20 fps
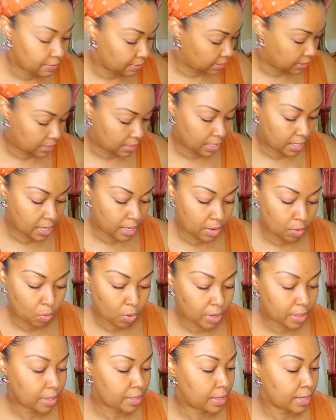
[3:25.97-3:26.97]
of this thing. And
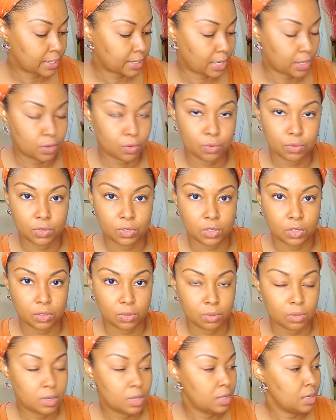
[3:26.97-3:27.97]
one of the things I use
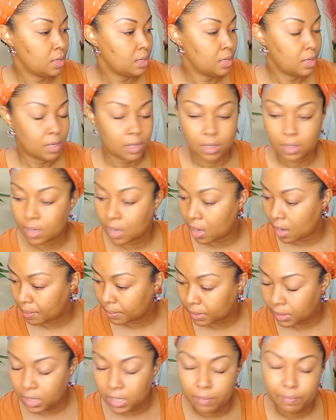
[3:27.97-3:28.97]
to
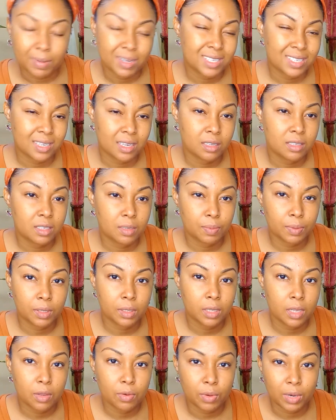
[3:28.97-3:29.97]
clean up my skin,
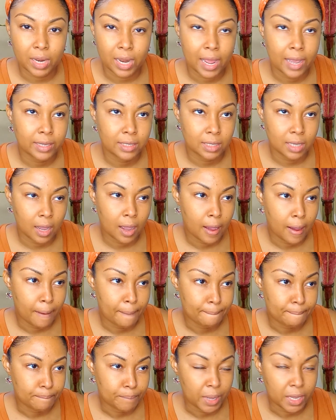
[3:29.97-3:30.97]
typically when it has
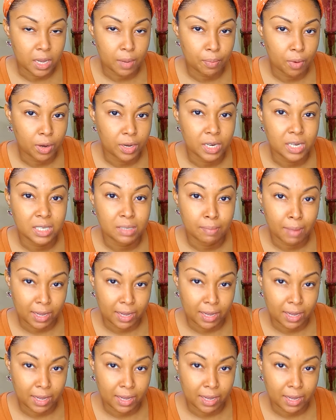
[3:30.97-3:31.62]
makeup on it, is